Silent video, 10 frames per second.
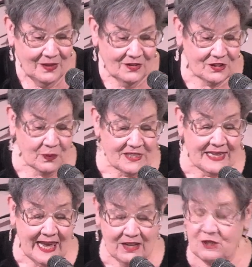So we
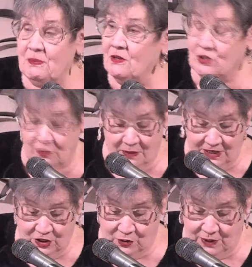see how spiritual
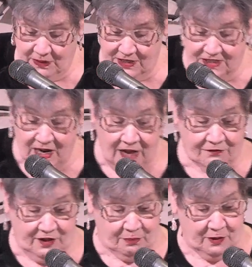mind treatment is
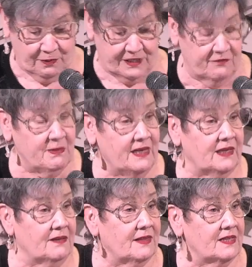not for the purpose of
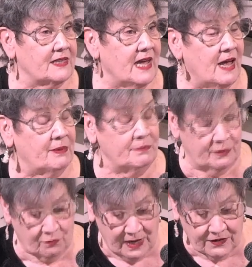making things happen,
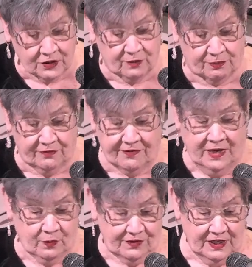but rather to
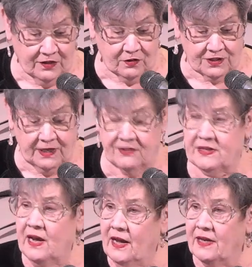provide within ourselves
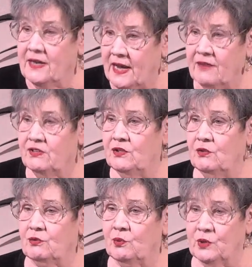an avenue
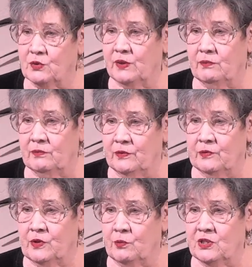through which
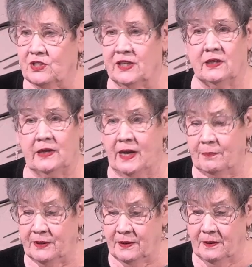they can
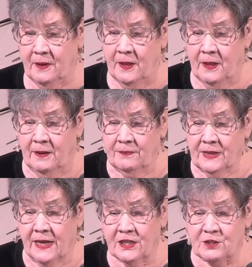happen.
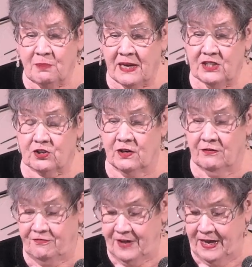And it's based on a
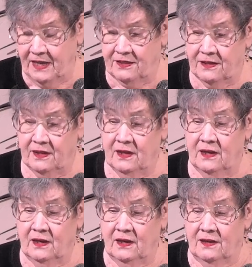faith
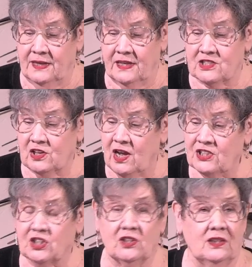that is
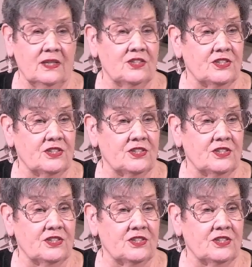logical and